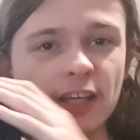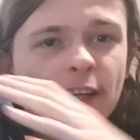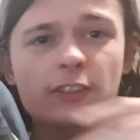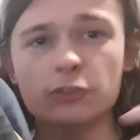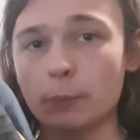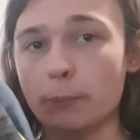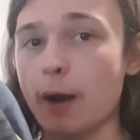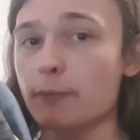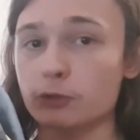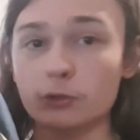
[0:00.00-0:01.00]
Taking this to a
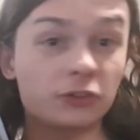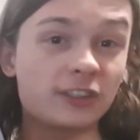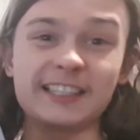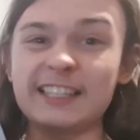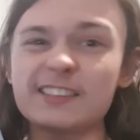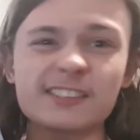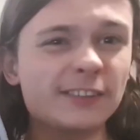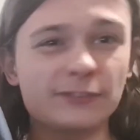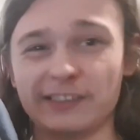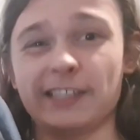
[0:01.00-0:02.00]
primary school, you can
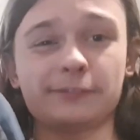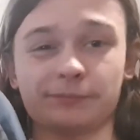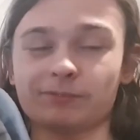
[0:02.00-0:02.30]
easily fit